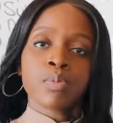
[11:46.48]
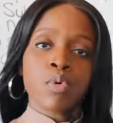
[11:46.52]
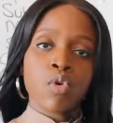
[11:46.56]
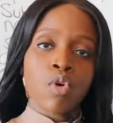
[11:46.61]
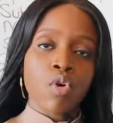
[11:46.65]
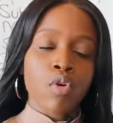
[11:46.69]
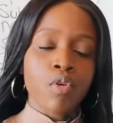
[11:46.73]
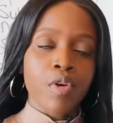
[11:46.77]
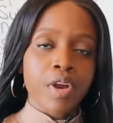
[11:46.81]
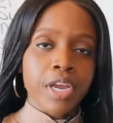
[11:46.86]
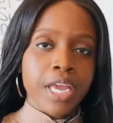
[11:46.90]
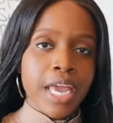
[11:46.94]

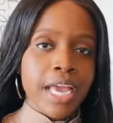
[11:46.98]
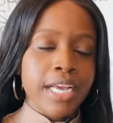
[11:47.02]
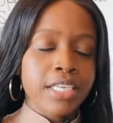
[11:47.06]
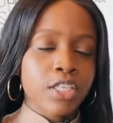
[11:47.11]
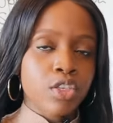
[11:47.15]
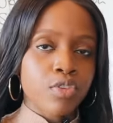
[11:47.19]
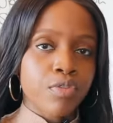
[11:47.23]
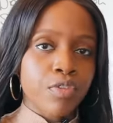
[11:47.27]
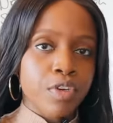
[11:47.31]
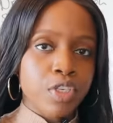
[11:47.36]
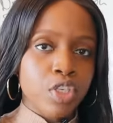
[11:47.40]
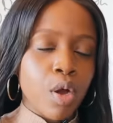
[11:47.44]
poor, okay?
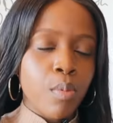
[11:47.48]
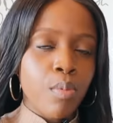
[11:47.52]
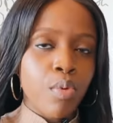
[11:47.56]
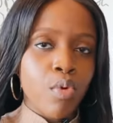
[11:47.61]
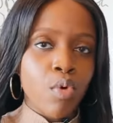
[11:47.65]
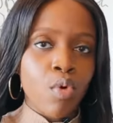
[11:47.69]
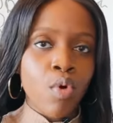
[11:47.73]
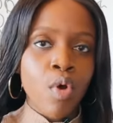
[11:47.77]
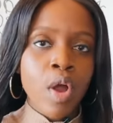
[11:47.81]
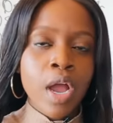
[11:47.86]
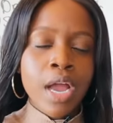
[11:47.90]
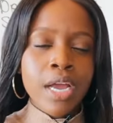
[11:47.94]
So for
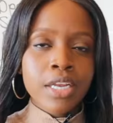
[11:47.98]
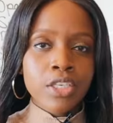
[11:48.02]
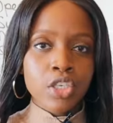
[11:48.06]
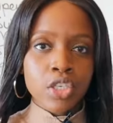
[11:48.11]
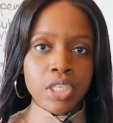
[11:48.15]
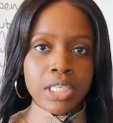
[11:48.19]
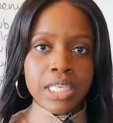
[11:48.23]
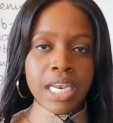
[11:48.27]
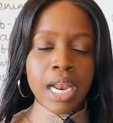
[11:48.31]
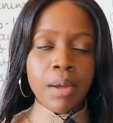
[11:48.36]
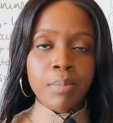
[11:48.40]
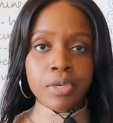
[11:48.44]
example, do
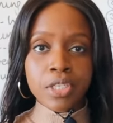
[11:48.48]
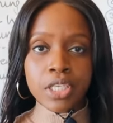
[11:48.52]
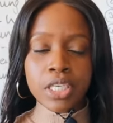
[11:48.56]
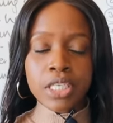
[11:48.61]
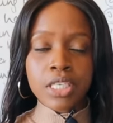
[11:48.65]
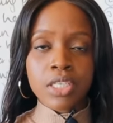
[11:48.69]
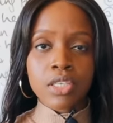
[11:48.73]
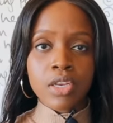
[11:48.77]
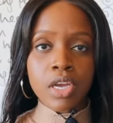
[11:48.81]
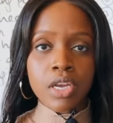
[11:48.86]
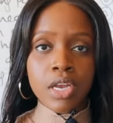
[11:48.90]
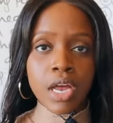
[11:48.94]

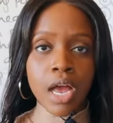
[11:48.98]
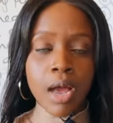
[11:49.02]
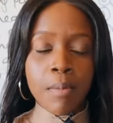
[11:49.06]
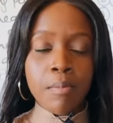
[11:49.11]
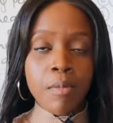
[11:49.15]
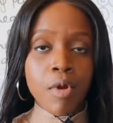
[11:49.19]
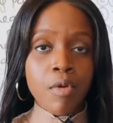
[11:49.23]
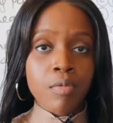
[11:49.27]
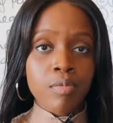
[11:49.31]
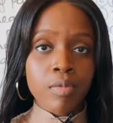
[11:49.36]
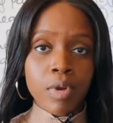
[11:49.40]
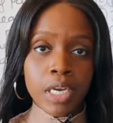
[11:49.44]
celebrities
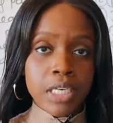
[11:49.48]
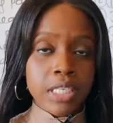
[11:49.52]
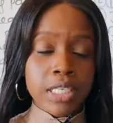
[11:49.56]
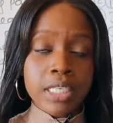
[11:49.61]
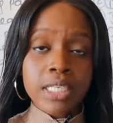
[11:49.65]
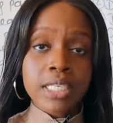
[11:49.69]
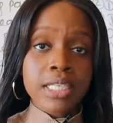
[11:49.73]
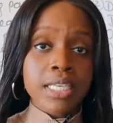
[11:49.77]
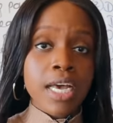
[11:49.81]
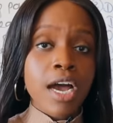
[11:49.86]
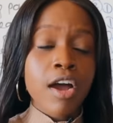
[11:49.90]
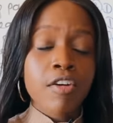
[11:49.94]

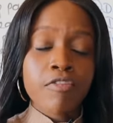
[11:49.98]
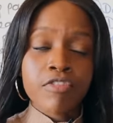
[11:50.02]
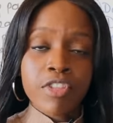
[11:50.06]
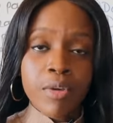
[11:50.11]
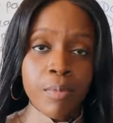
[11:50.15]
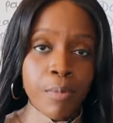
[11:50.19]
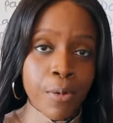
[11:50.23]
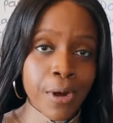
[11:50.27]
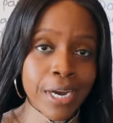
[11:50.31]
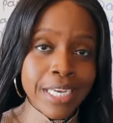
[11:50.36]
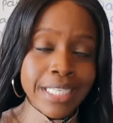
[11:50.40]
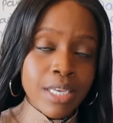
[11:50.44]
deserve the
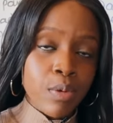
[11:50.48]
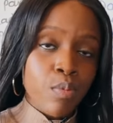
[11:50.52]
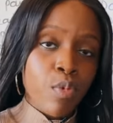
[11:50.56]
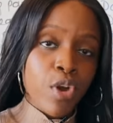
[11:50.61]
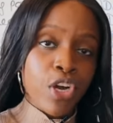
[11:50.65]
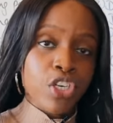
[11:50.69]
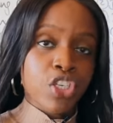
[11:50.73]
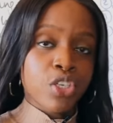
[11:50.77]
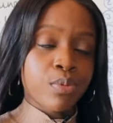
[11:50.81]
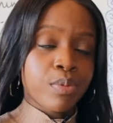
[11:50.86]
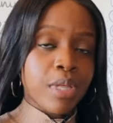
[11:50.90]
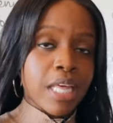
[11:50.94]
praise and
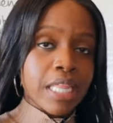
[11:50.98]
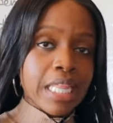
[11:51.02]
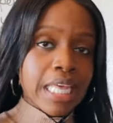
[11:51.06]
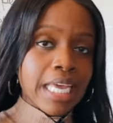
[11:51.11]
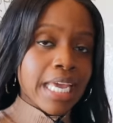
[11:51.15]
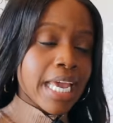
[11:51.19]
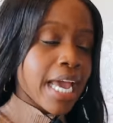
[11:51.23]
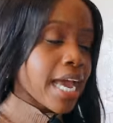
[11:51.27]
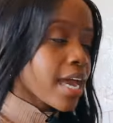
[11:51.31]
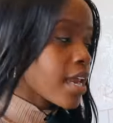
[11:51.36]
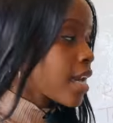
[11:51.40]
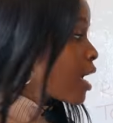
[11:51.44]
worship that they
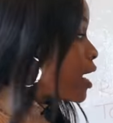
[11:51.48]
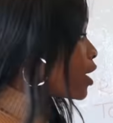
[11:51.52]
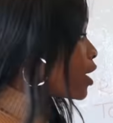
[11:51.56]
get?